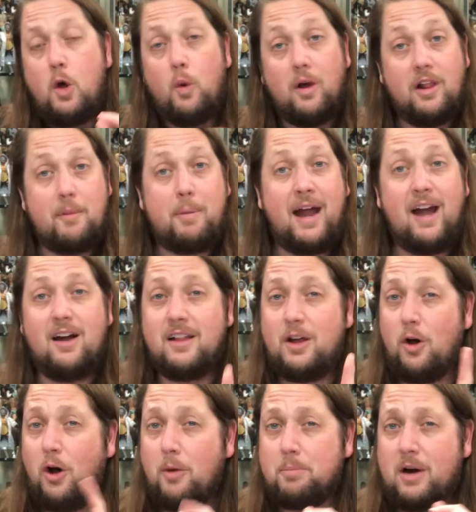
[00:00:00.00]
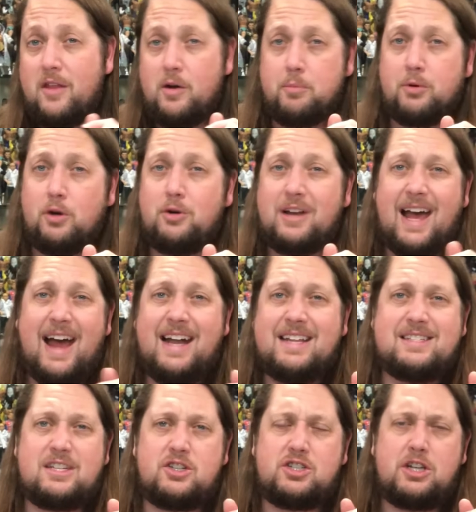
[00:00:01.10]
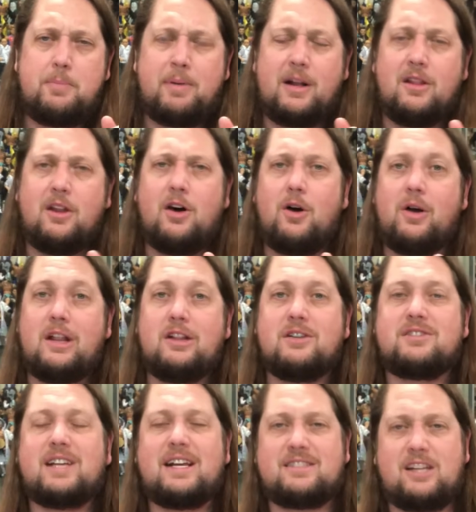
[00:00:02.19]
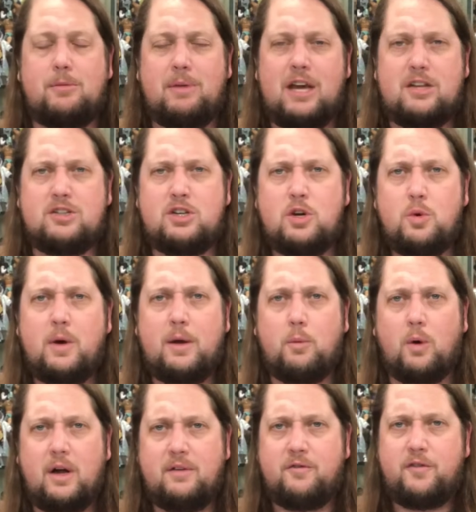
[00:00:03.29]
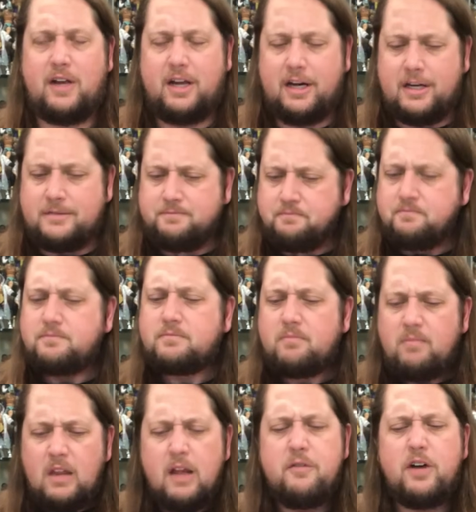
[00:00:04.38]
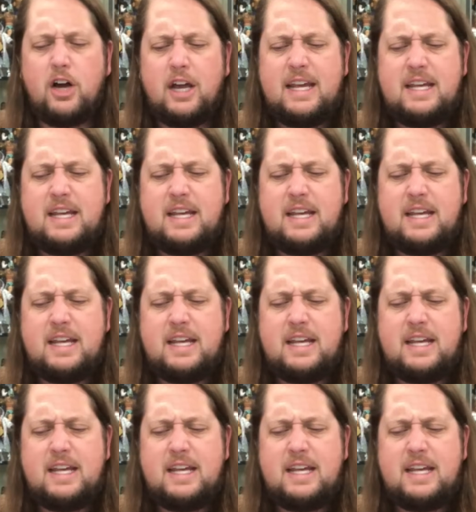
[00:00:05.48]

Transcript: Well, apparently old brother Brewdide isn't shipping alone. It looks like it's going to be a two-in-one figure. Very